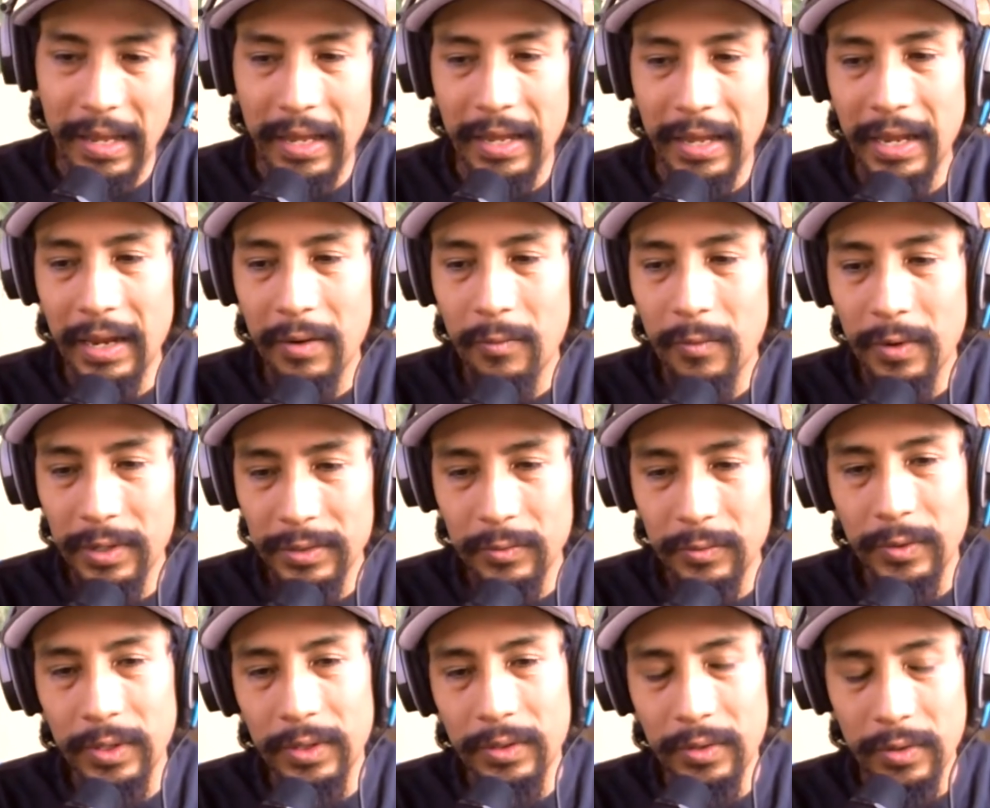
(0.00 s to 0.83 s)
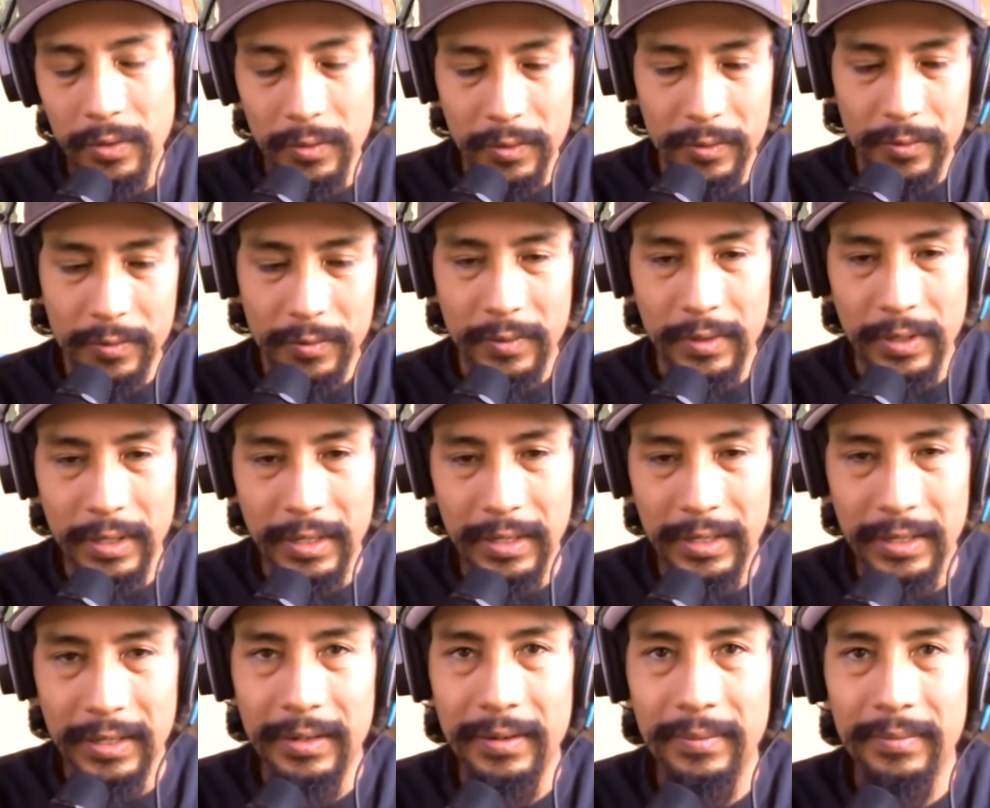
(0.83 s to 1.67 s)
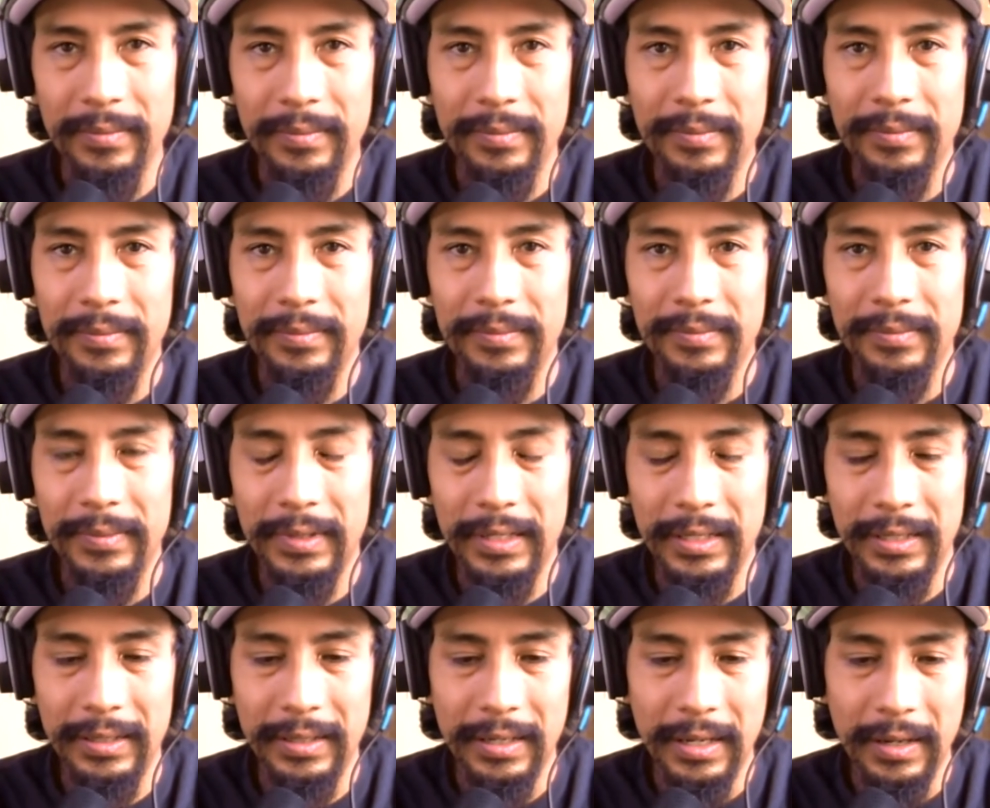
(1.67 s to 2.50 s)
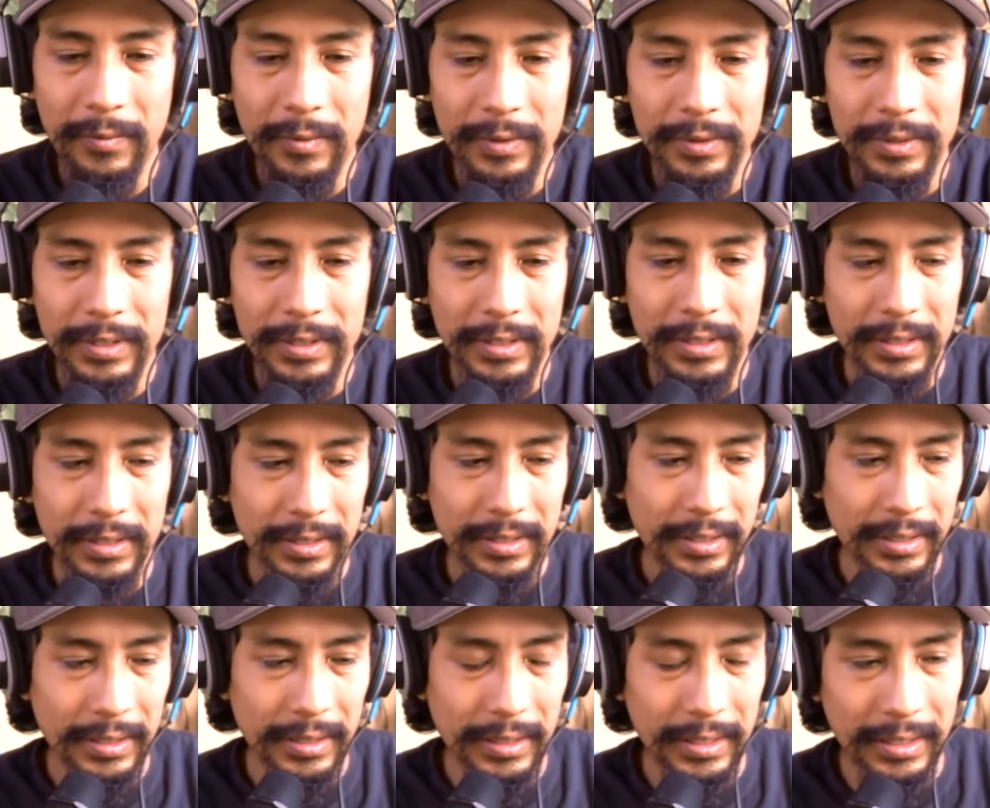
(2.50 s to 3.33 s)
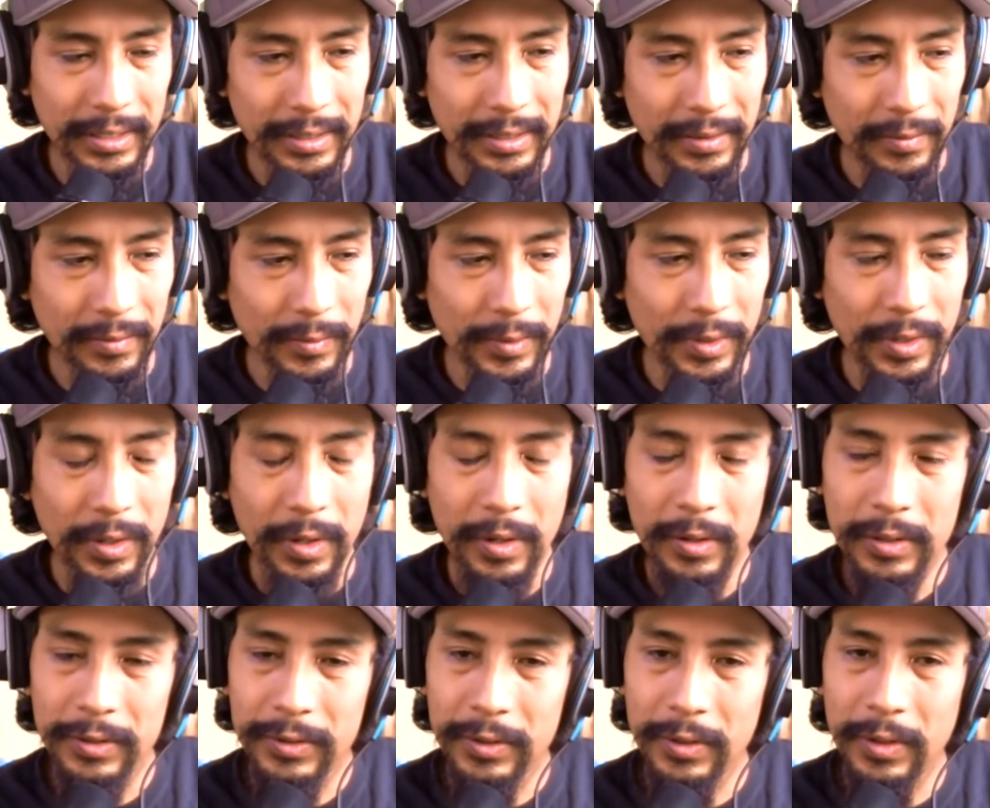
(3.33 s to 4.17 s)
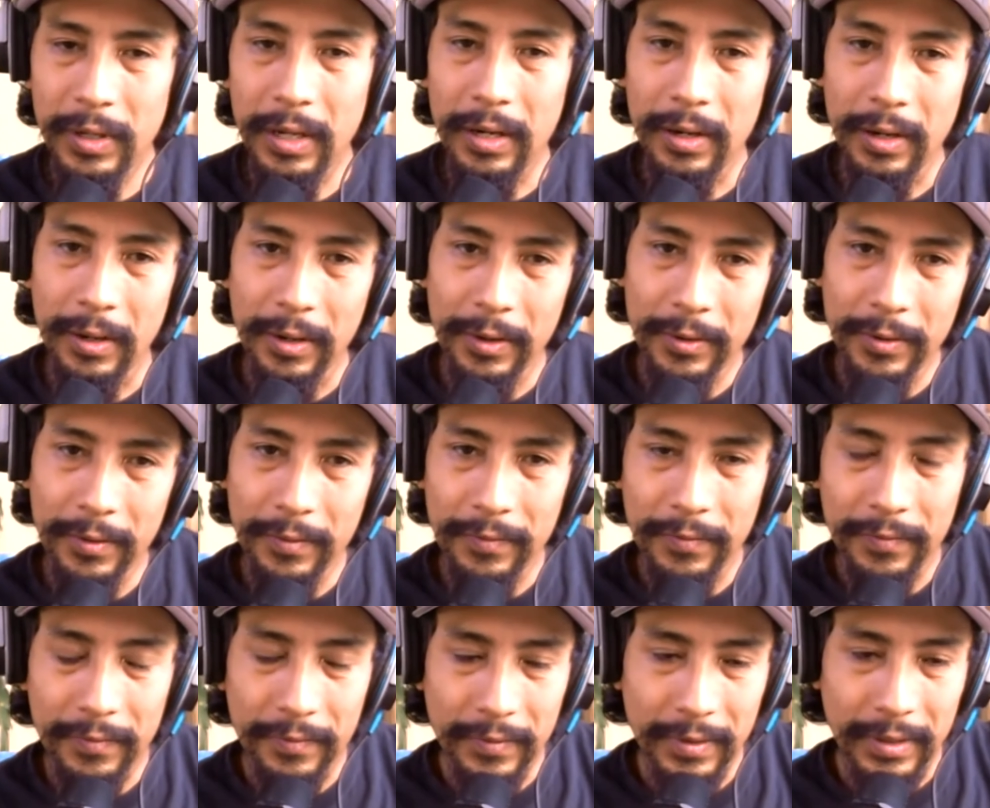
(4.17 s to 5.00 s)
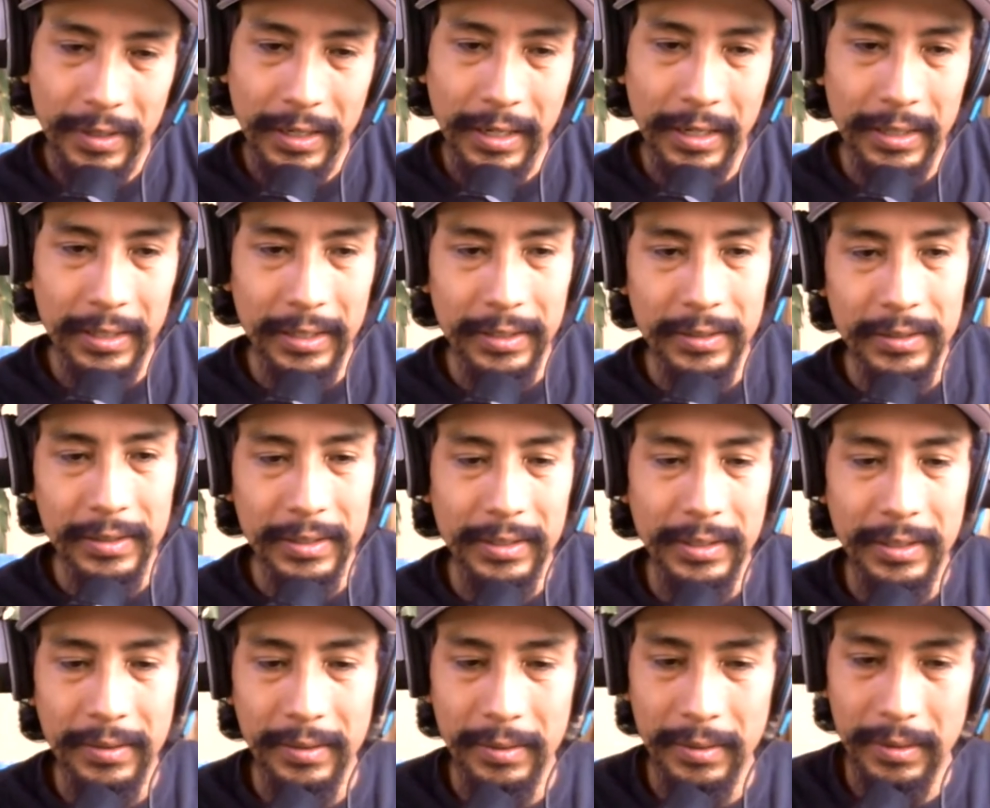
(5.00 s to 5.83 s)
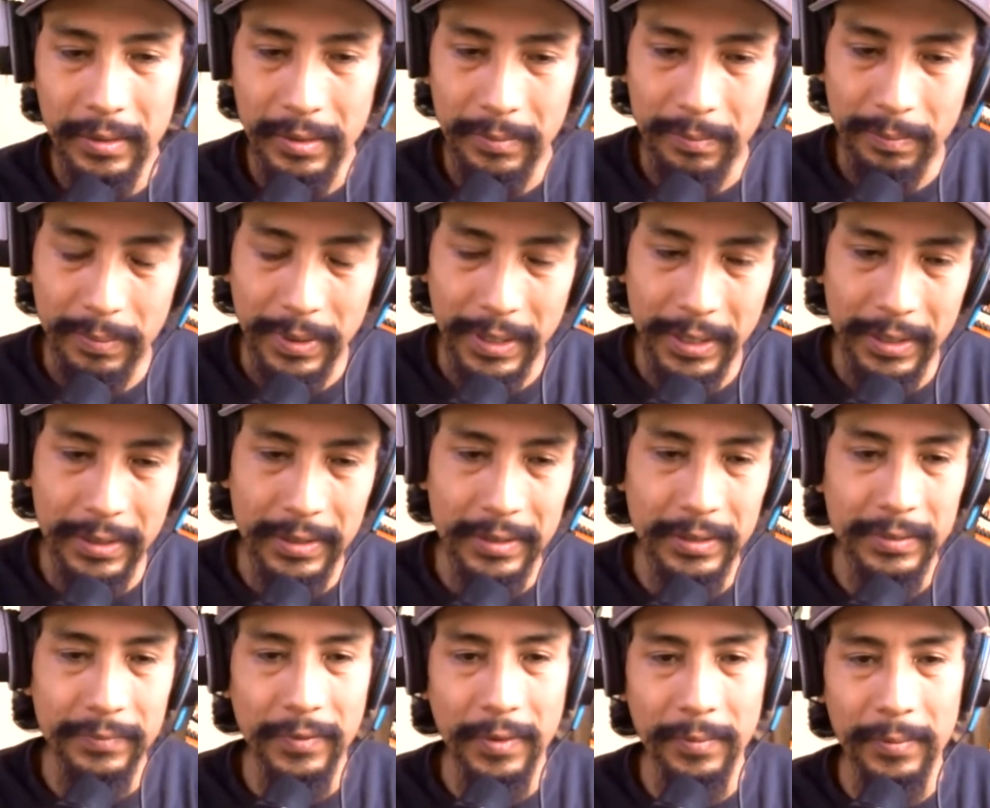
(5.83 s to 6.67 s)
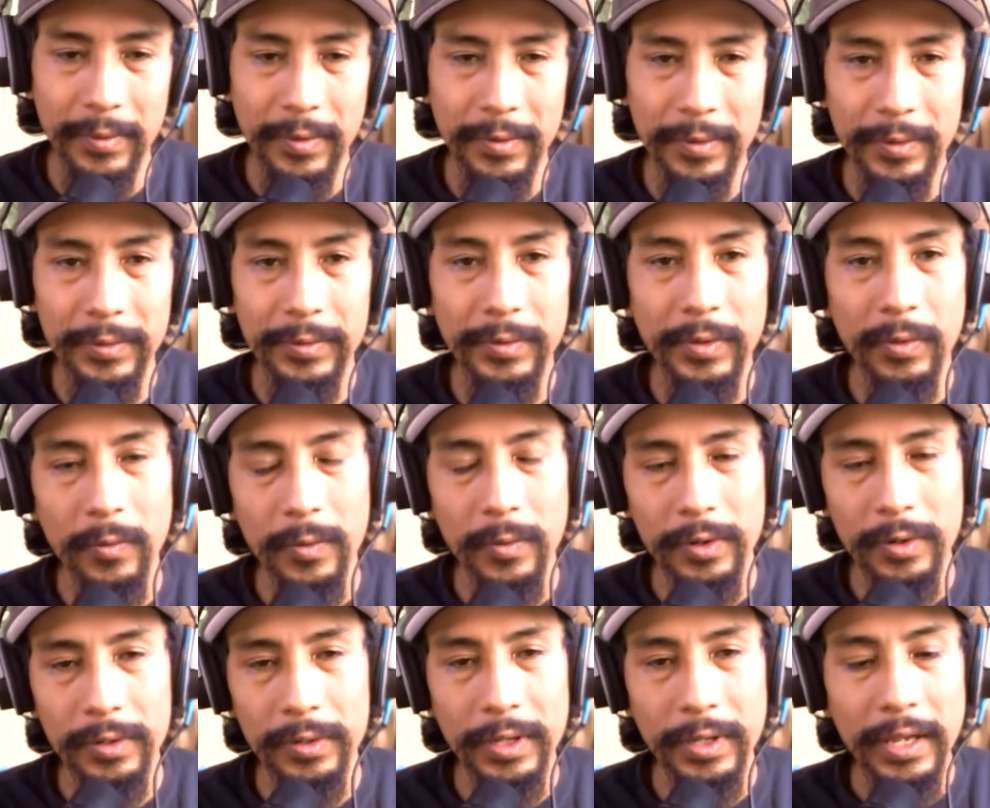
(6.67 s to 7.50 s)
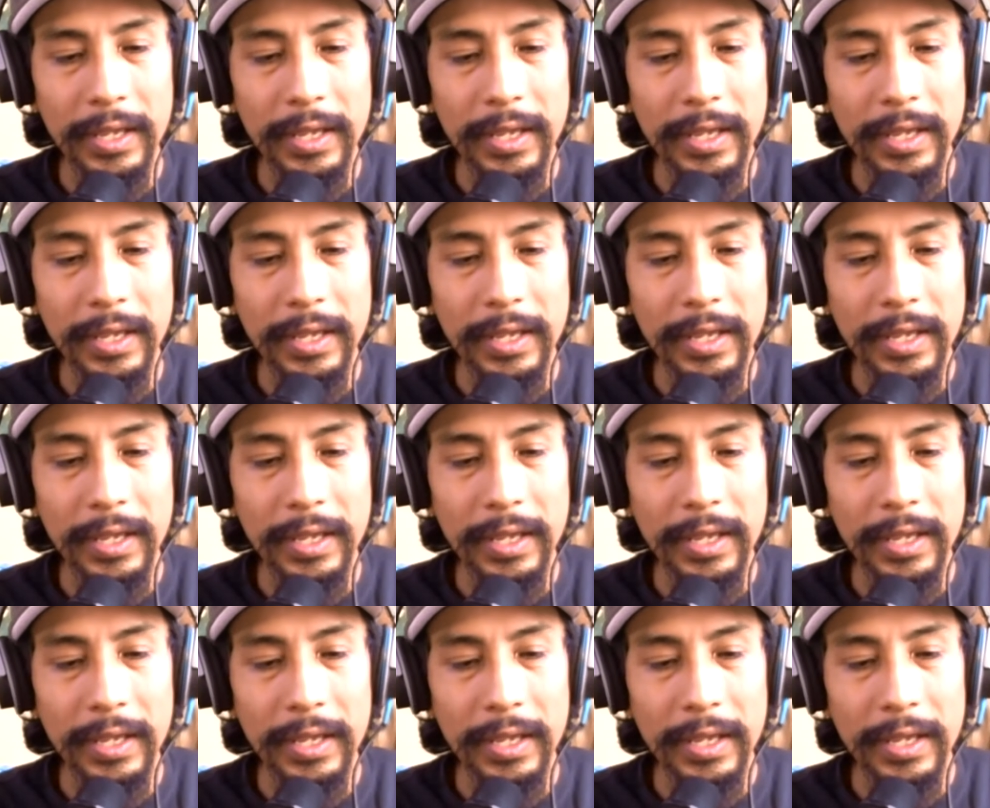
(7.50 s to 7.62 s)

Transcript: I was with you, and I was with also a lot of ladies, the players from around the world.